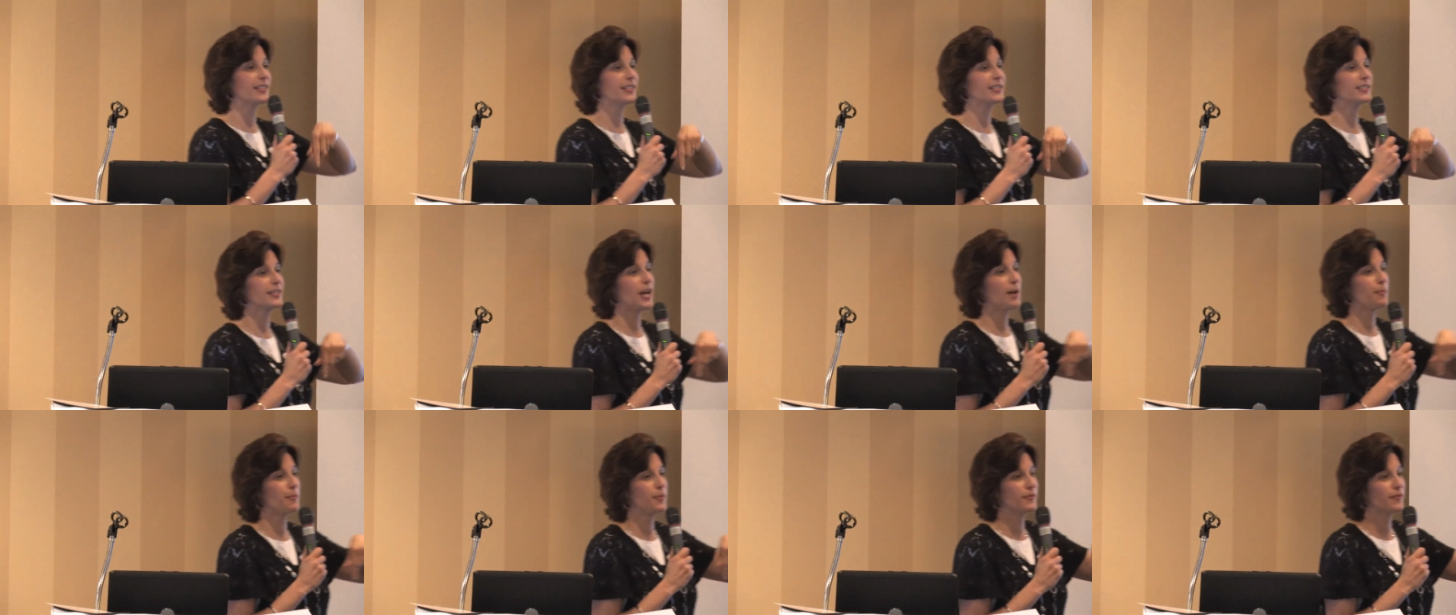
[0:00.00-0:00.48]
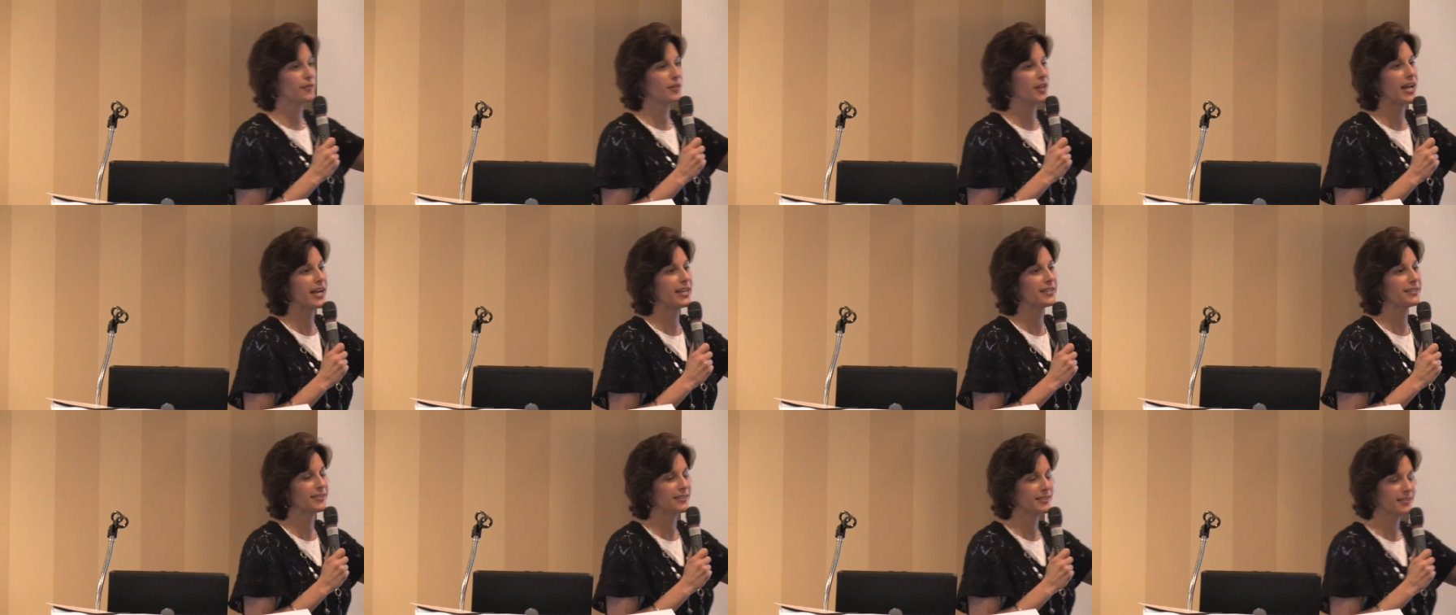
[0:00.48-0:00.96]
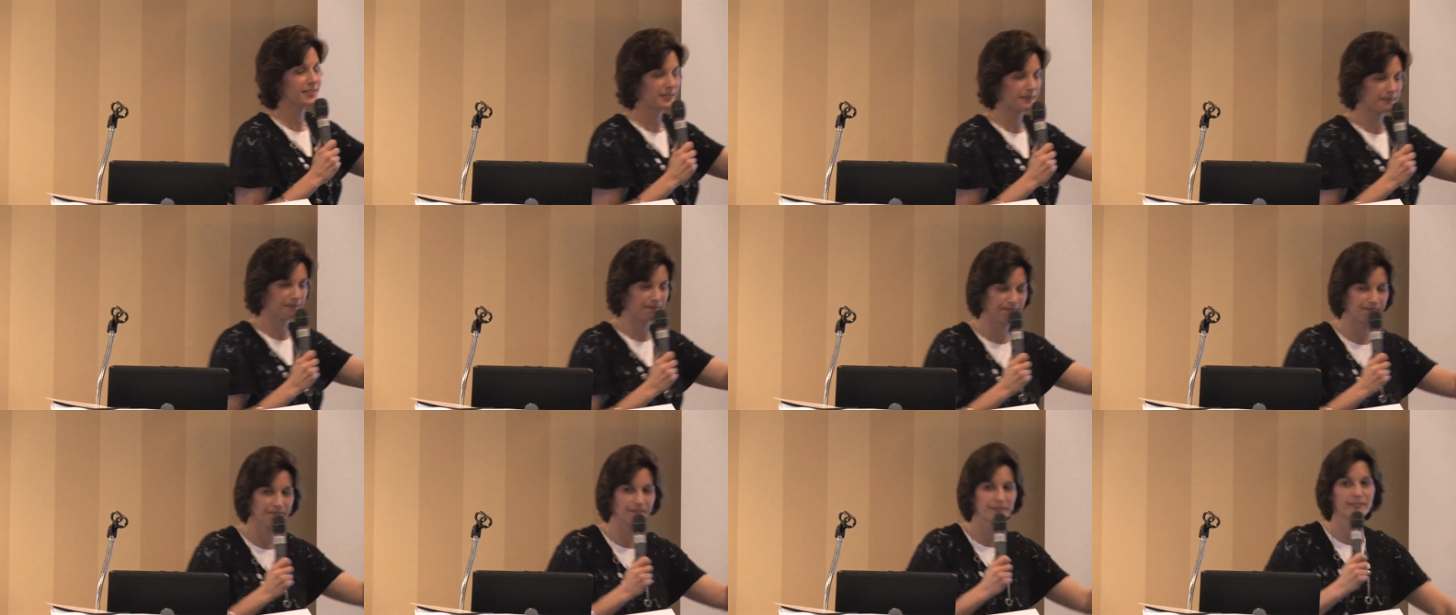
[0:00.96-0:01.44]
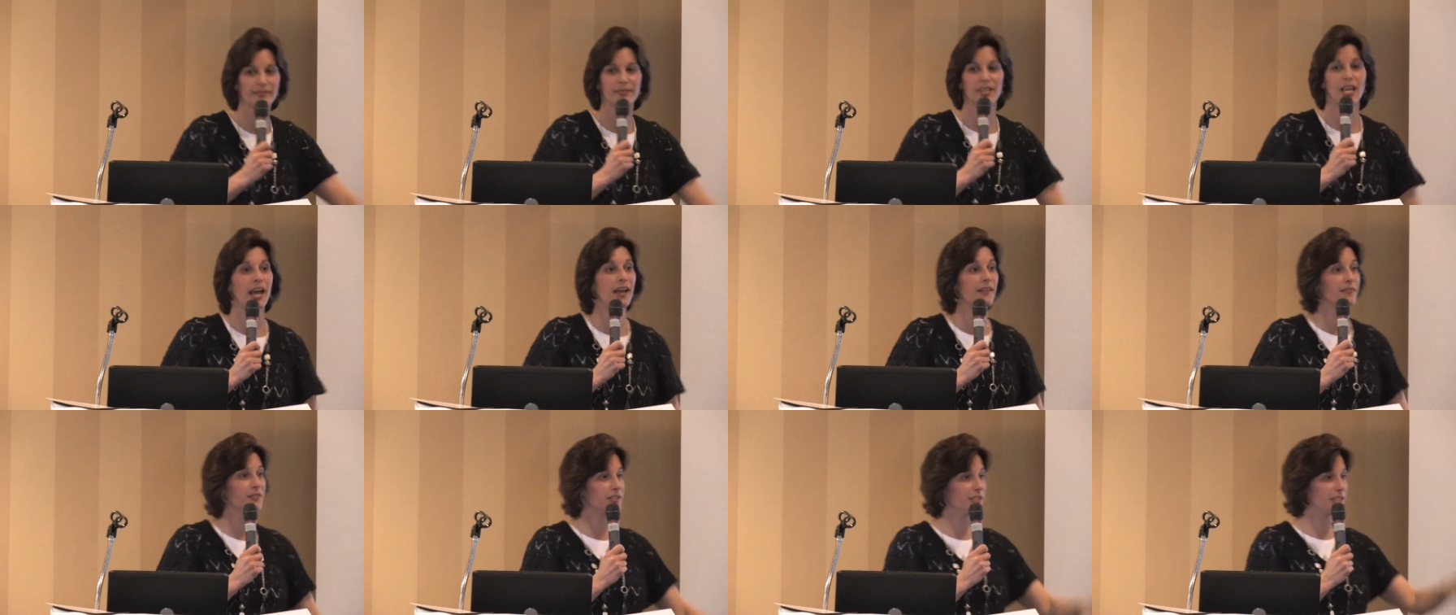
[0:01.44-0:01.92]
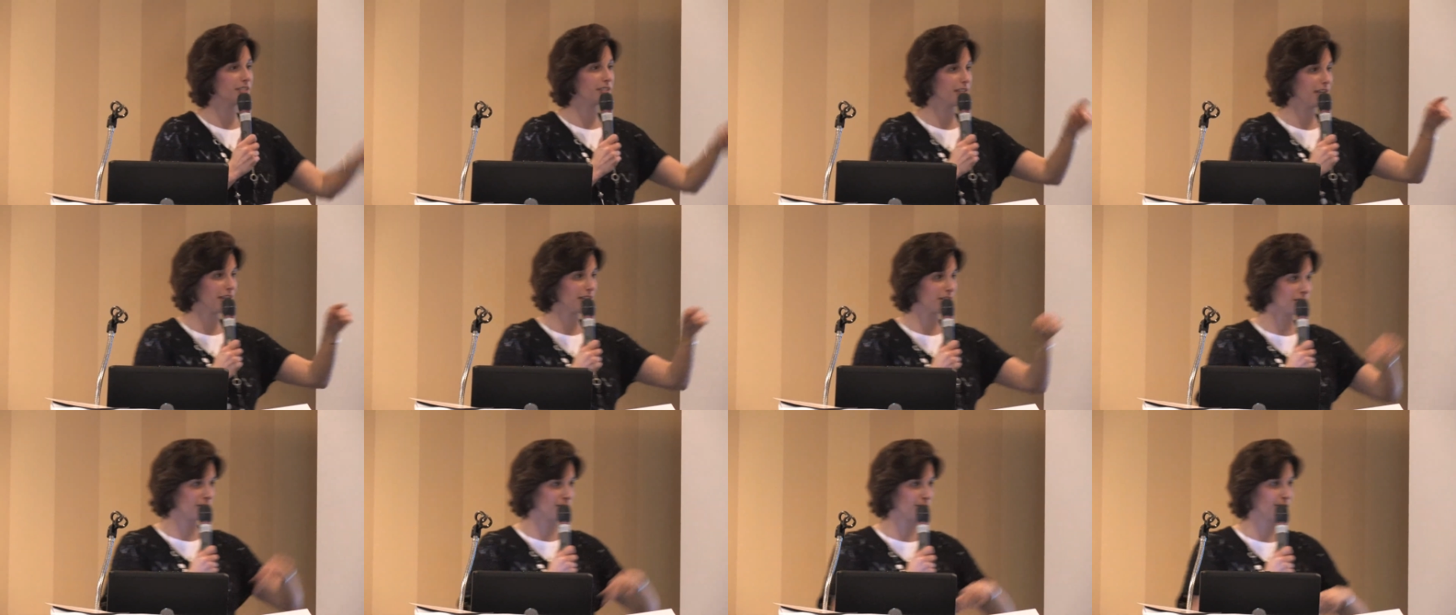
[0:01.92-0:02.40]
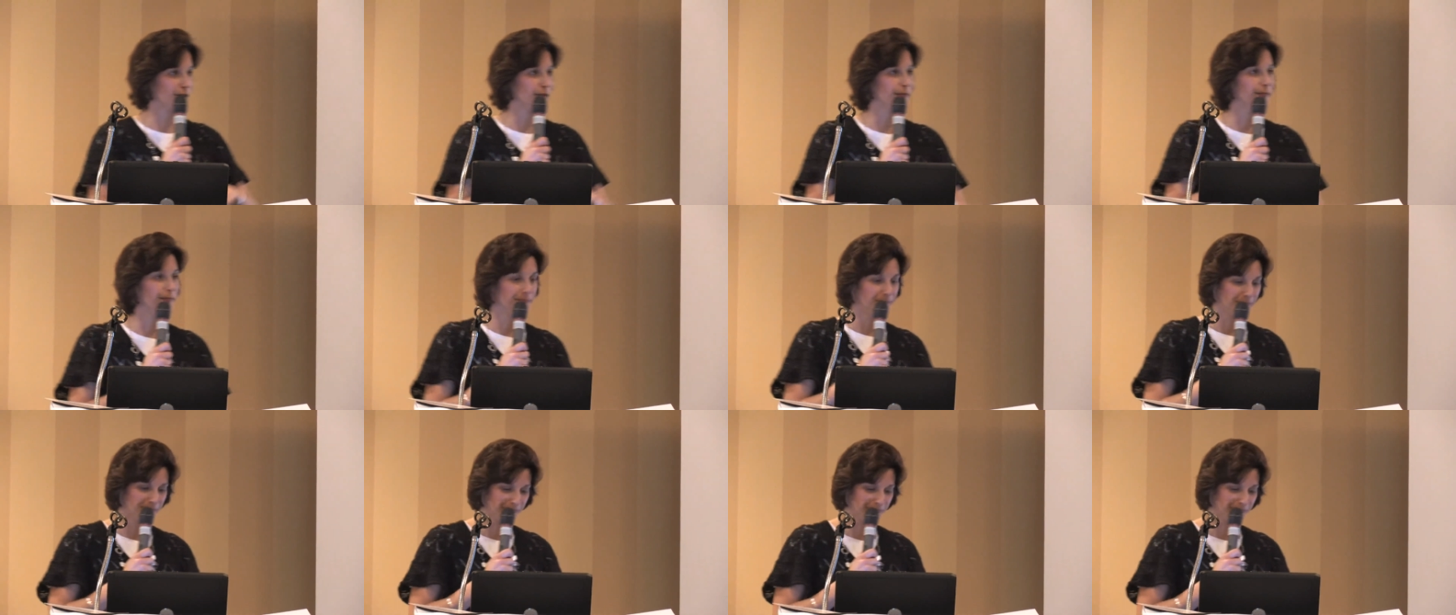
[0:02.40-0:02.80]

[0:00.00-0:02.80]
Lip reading: on top of glasses? I've seen that too.